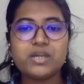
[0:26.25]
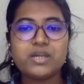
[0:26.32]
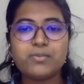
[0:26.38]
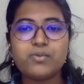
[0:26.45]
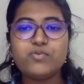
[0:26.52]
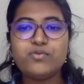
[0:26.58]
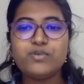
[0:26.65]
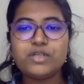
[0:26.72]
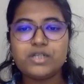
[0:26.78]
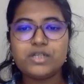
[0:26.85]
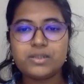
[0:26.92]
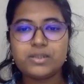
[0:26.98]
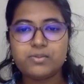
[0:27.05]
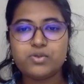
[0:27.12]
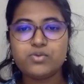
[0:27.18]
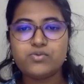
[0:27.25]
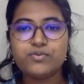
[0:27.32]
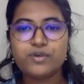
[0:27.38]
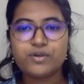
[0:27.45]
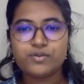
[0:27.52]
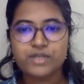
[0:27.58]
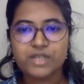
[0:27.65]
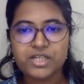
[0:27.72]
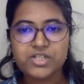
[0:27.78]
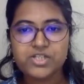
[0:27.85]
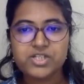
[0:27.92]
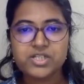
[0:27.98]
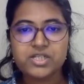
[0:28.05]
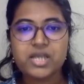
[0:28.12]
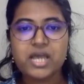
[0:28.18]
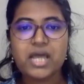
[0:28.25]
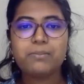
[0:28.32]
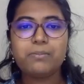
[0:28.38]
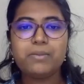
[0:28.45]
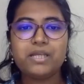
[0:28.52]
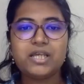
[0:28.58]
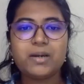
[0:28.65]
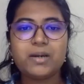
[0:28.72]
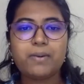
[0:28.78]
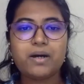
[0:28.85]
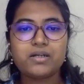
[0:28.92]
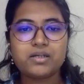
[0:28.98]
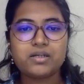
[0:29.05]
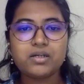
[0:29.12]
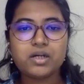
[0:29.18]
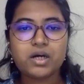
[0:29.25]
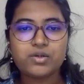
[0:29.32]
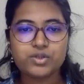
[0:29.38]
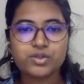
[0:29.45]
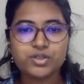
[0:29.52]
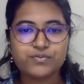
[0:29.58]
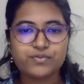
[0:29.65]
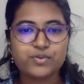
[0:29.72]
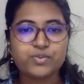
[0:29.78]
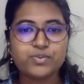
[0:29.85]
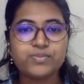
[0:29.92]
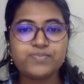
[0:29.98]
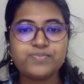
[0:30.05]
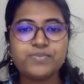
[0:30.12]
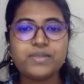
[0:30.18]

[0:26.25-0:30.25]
W4W Foundation and media partner Counterview.